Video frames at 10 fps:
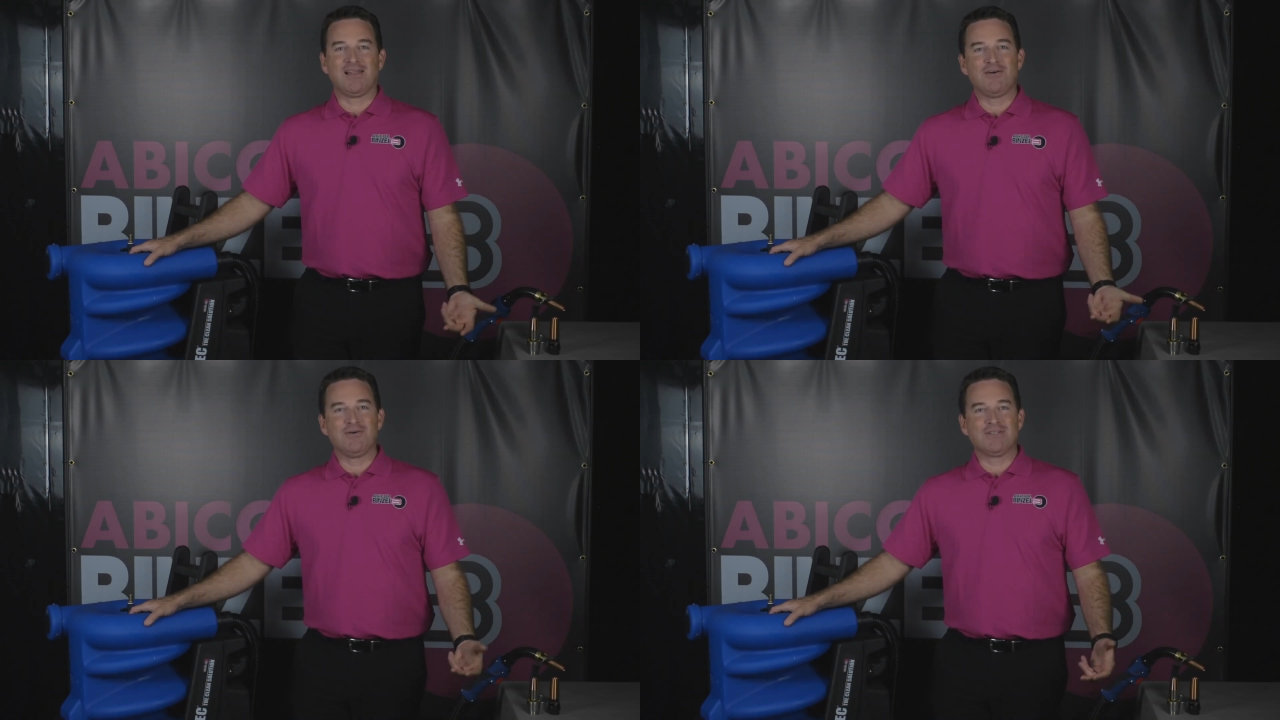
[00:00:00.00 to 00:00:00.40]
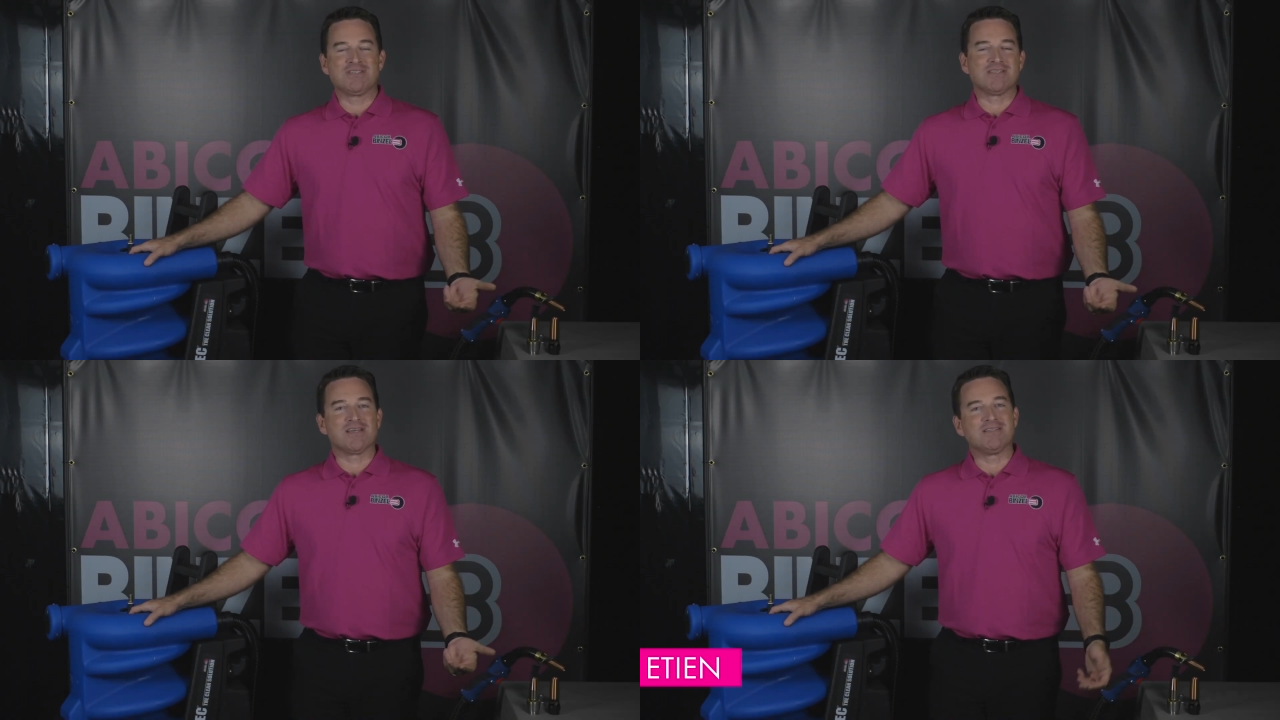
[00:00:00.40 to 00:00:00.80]
Hello,
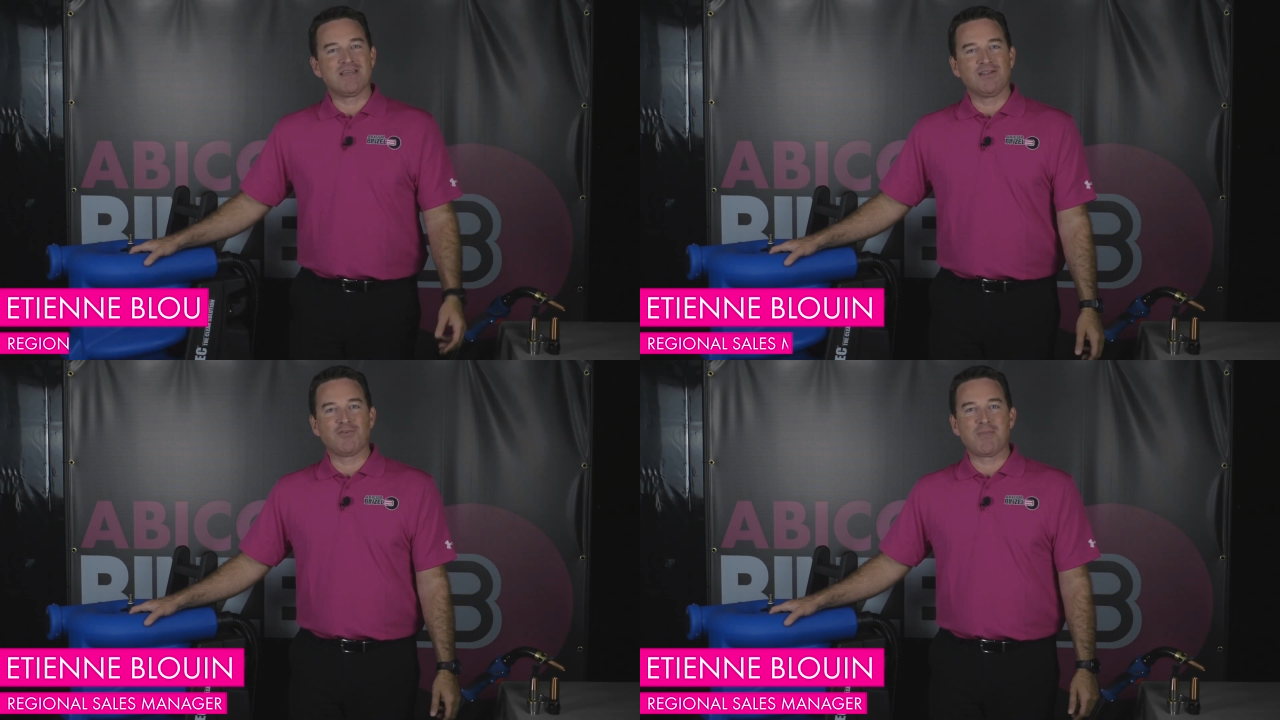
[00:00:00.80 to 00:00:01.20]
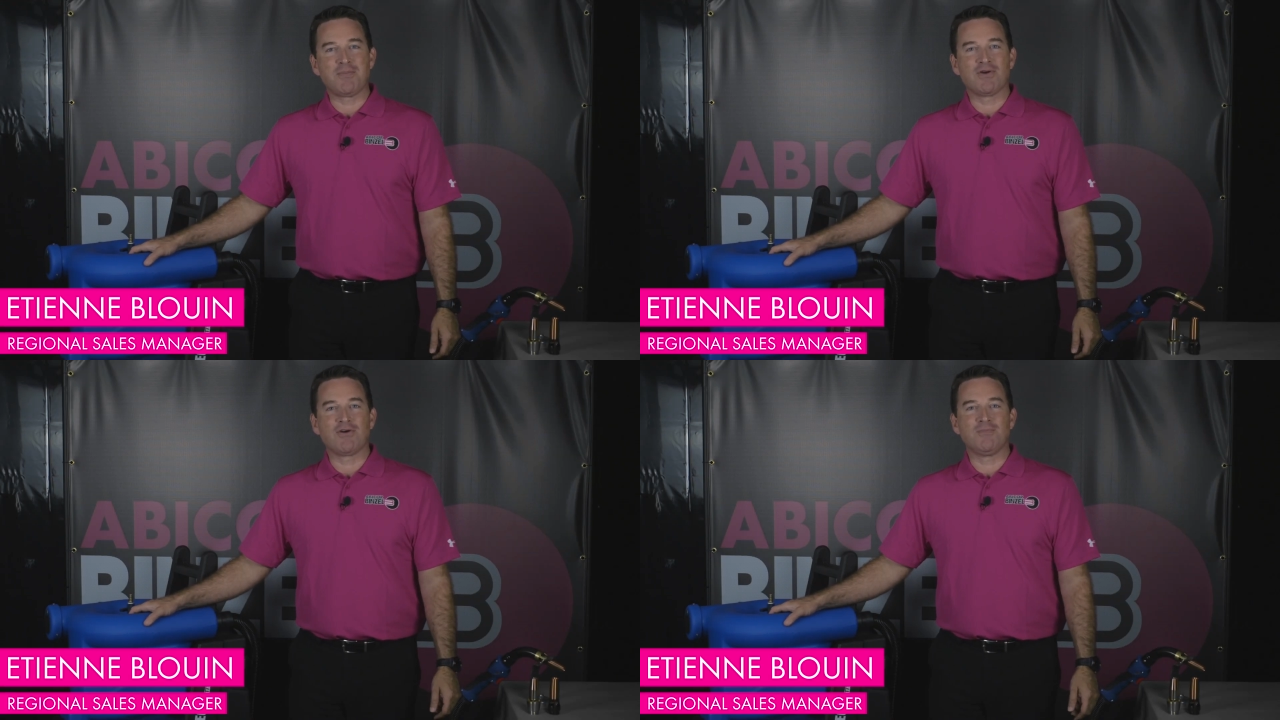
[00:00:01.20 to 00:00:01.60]
this is Etienne from
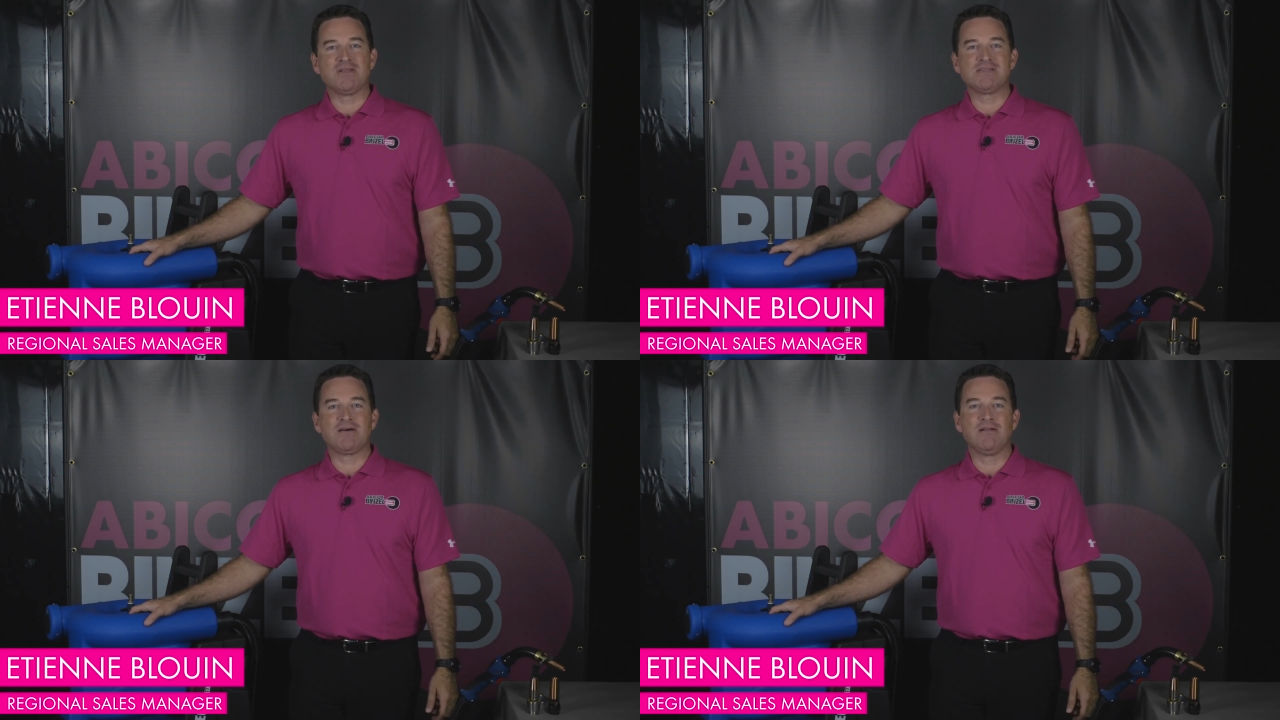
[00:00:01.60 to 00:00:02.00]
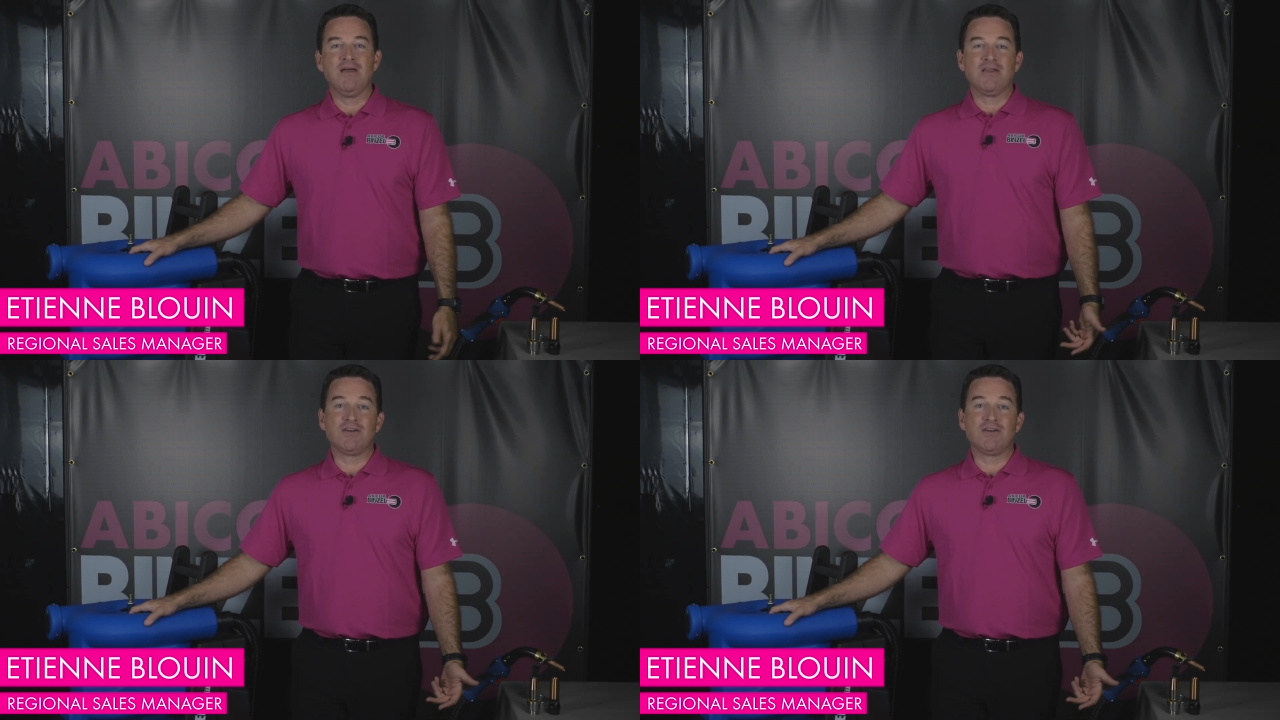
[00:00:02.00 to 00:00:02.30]
Abicor Binzel,